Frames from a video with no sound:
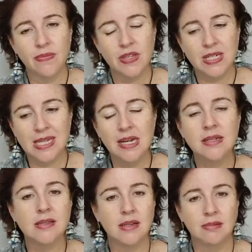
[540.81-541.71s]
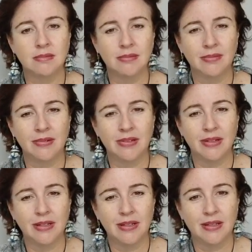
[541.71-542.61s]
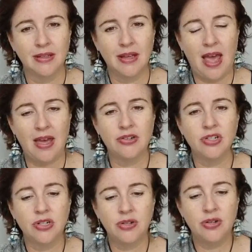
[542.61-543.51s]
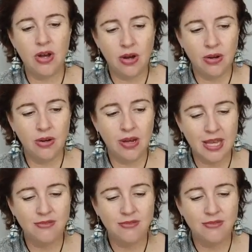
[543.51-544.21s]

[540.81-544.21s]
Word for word: Just listen and know, give